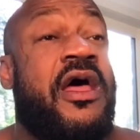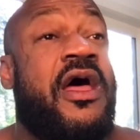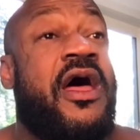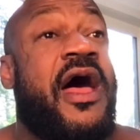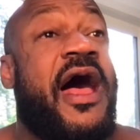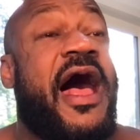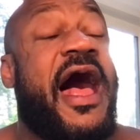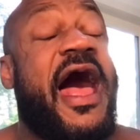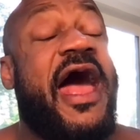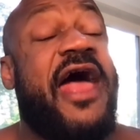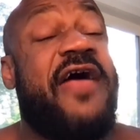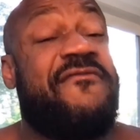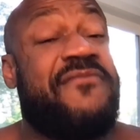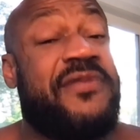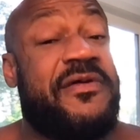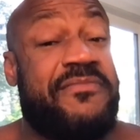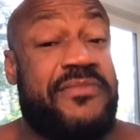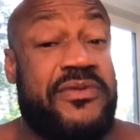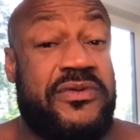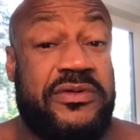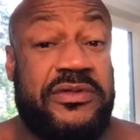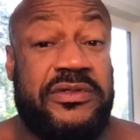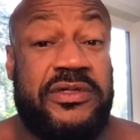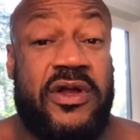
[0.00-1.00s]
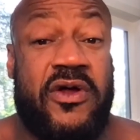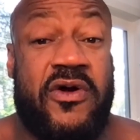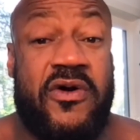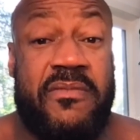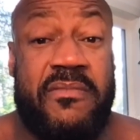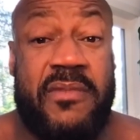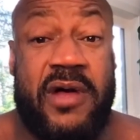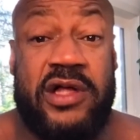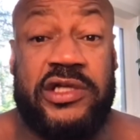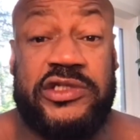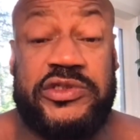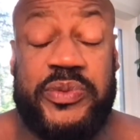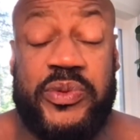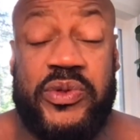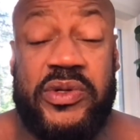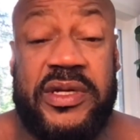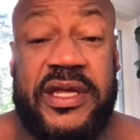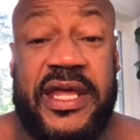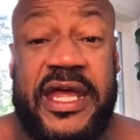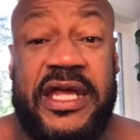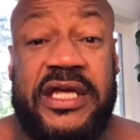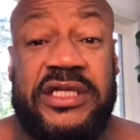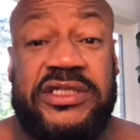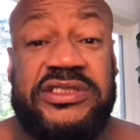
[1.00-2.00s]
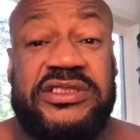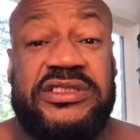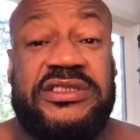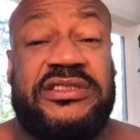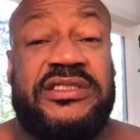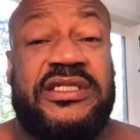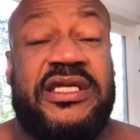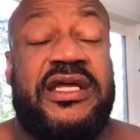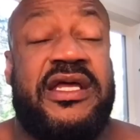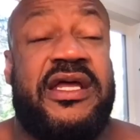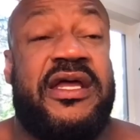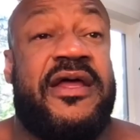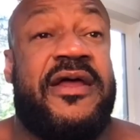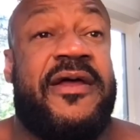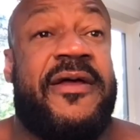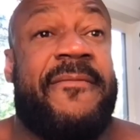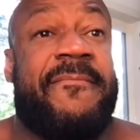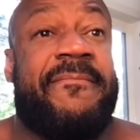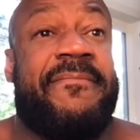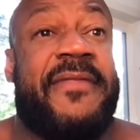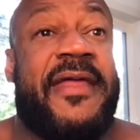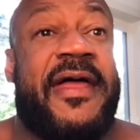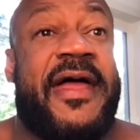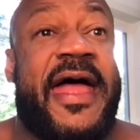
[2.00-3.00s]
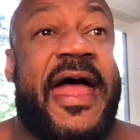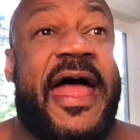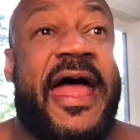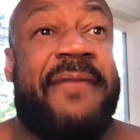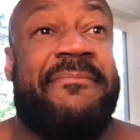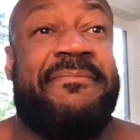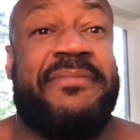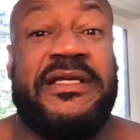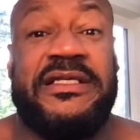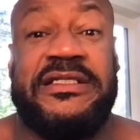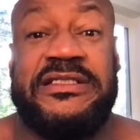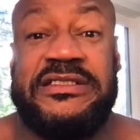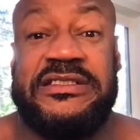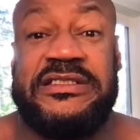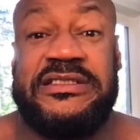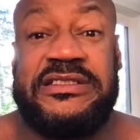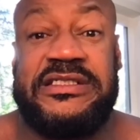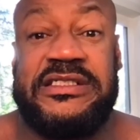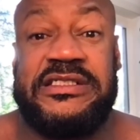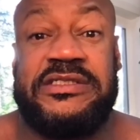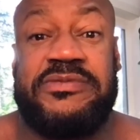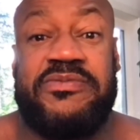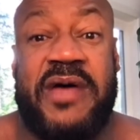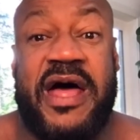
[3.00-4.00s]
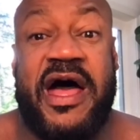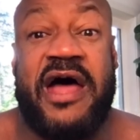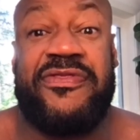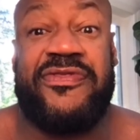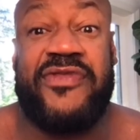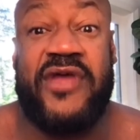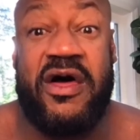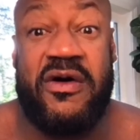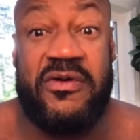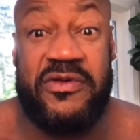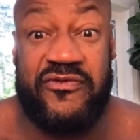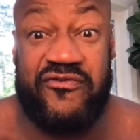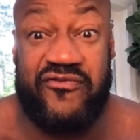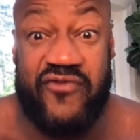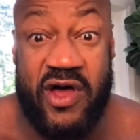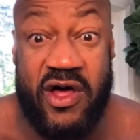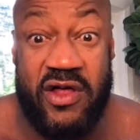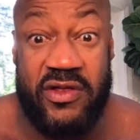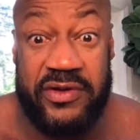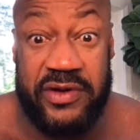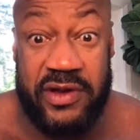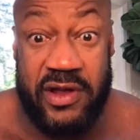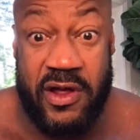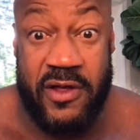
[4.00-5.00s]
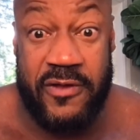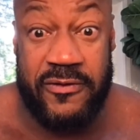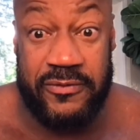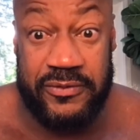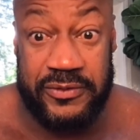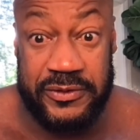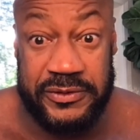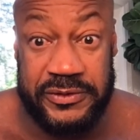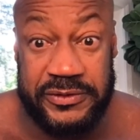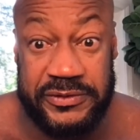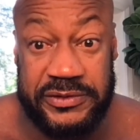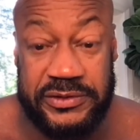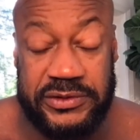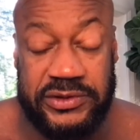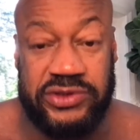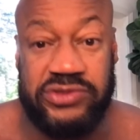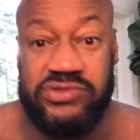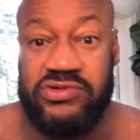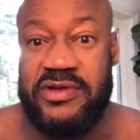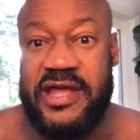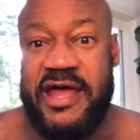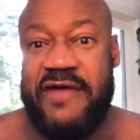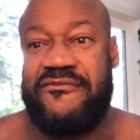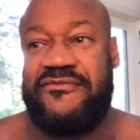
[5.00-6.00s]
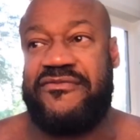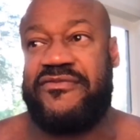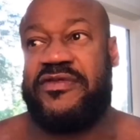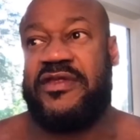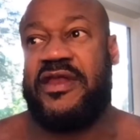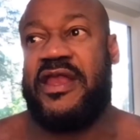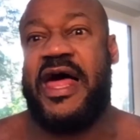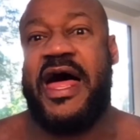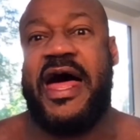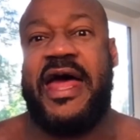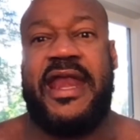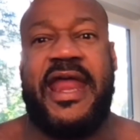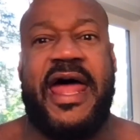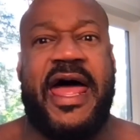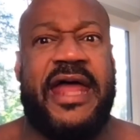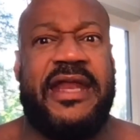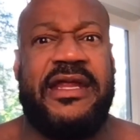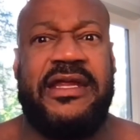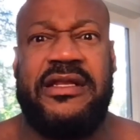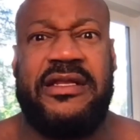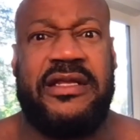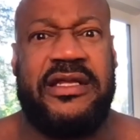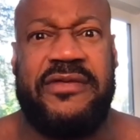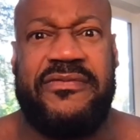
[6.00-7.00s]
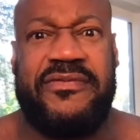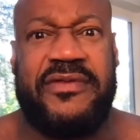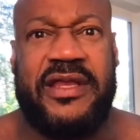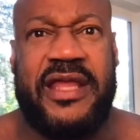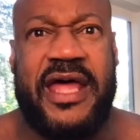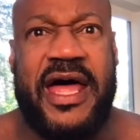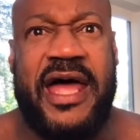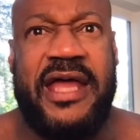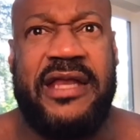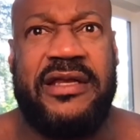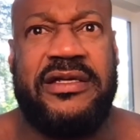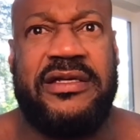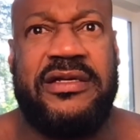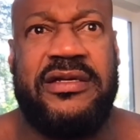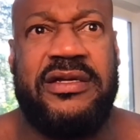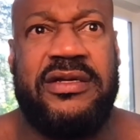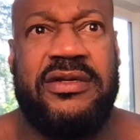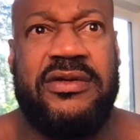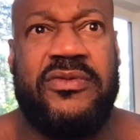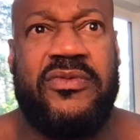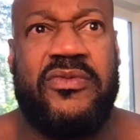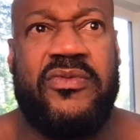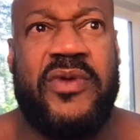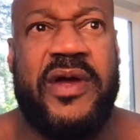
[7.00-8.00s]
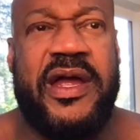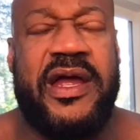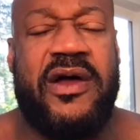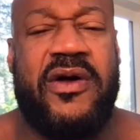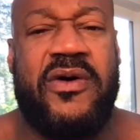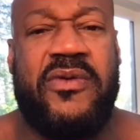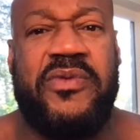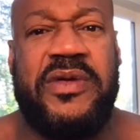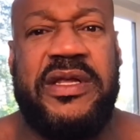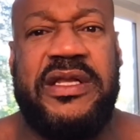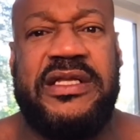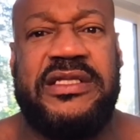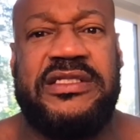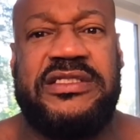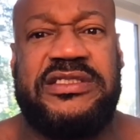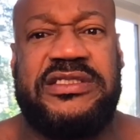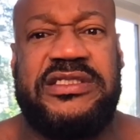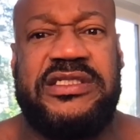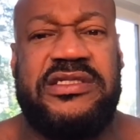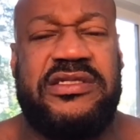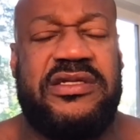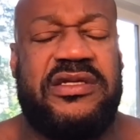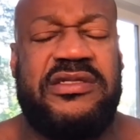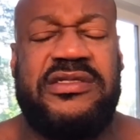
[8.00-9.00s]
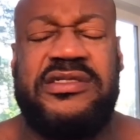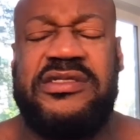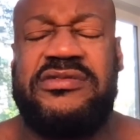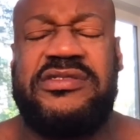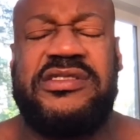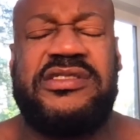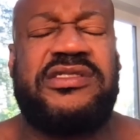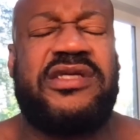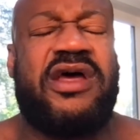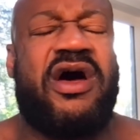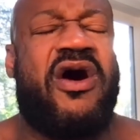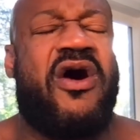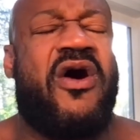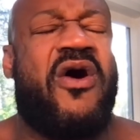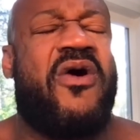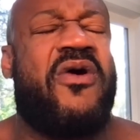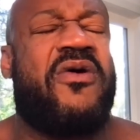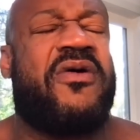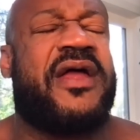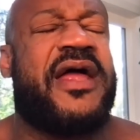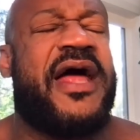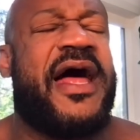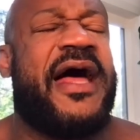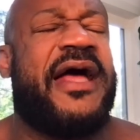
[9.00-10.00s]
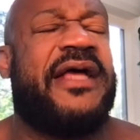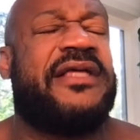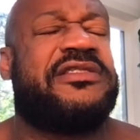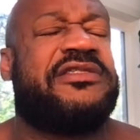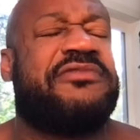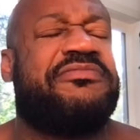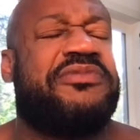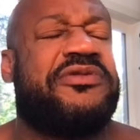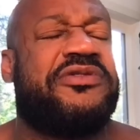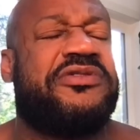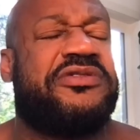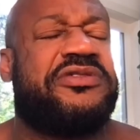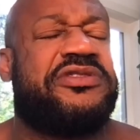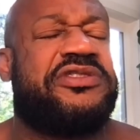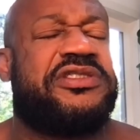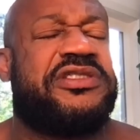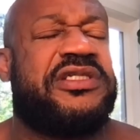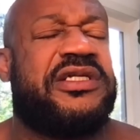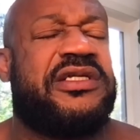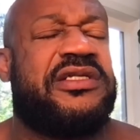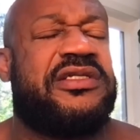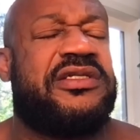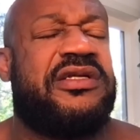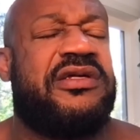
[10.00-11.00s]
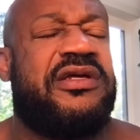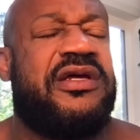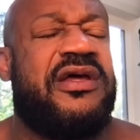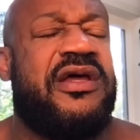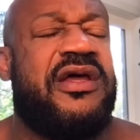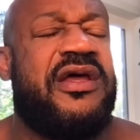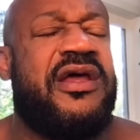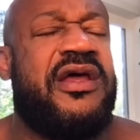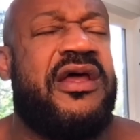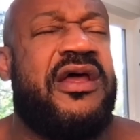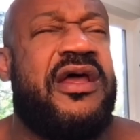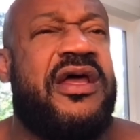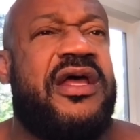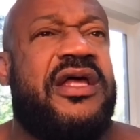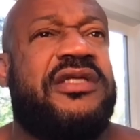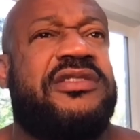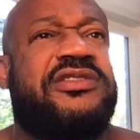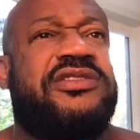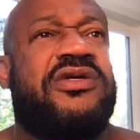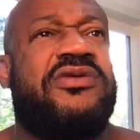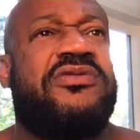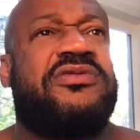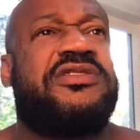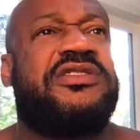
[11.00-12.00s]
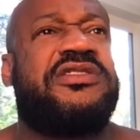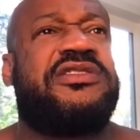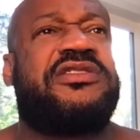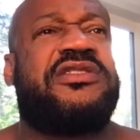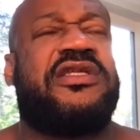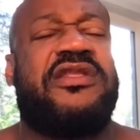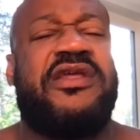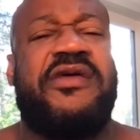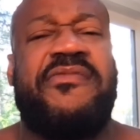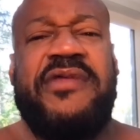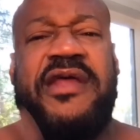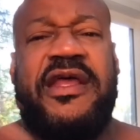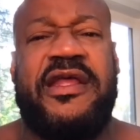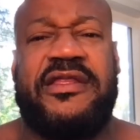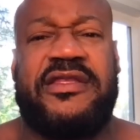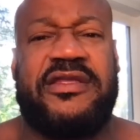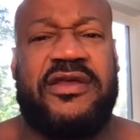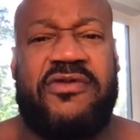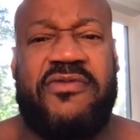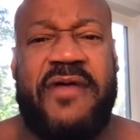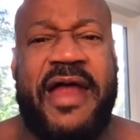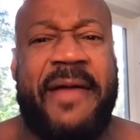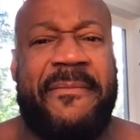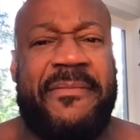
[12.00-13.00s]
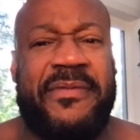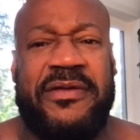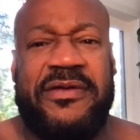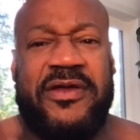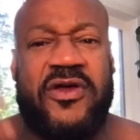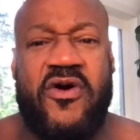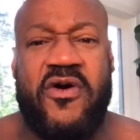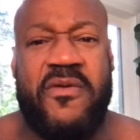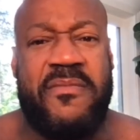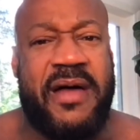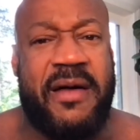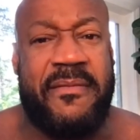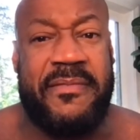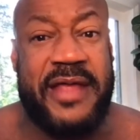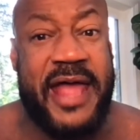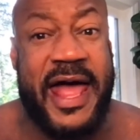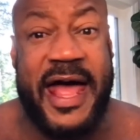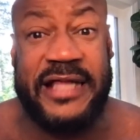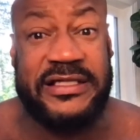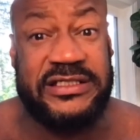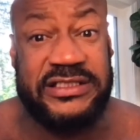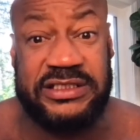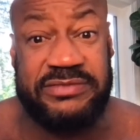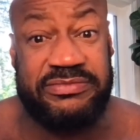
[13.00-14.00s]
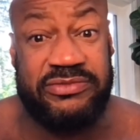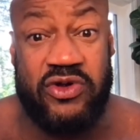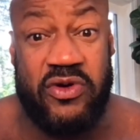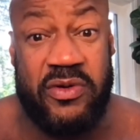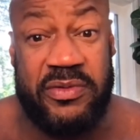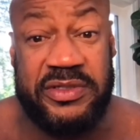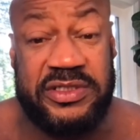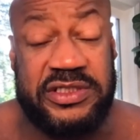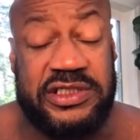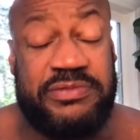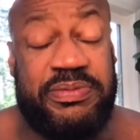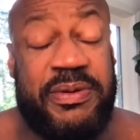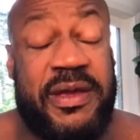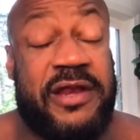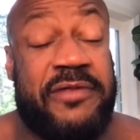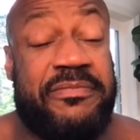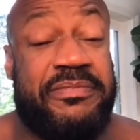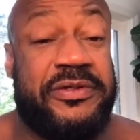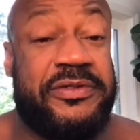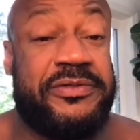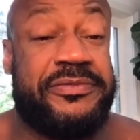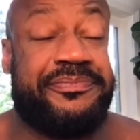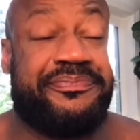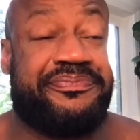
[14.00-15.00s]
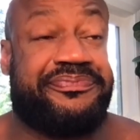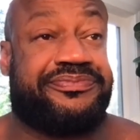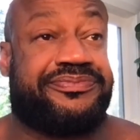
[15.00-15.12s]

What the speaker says: I have been booted on multiple occasions at businesses where I thought I was following all the rules. You left the lot. I didn't leave the lot. Well, we didn't see. It's just all kinds of bullshit. And so just to eliminate the crap that's going by, I mean, I just normally just pay the boot.